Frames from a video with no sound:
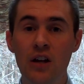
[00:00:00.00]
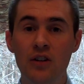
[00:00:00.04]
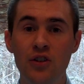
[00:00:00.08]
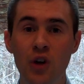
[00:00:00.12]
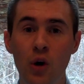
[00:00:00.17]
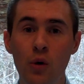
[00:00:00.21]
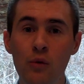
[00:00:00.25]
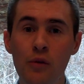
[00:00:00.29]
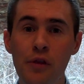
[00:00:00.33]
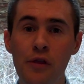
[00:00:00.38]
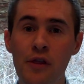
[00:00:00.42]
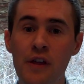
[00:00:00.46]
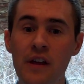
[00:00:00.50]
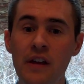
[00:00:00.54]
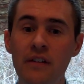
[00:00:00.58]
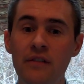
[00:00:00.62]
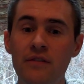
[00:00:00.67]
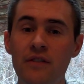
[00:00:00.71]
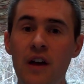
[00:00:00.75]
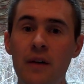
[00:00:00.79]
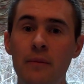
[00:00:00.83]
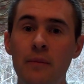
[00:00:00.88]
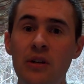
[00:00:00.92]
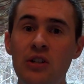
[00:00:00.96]
don't think
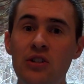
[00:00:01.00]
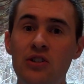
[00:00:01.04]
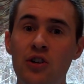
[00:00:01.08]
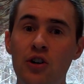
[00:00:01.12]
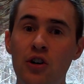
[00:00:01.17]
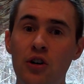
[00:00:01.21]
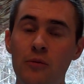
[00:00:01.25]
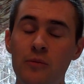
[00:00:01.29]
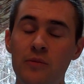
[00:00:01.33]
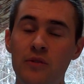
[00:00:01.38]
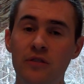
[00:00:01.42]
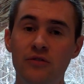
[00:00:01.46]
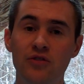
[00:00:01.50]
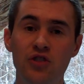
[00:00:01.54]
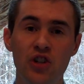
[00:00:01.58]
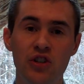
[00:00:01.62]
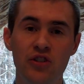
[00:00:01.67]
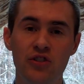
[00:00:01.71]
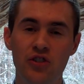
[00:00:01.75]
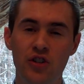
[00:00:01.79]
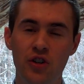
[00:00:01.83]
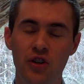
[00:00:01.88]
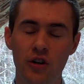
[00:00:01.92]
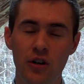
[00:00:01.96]
of them in terms of
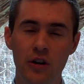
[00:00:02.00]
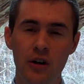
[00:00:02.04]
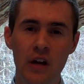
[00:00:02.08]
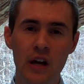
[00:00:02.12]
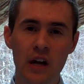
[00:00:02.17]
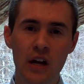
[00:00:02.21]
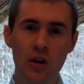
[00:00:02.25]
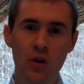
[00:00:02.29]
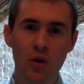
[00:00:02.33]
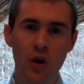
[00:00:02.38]
just your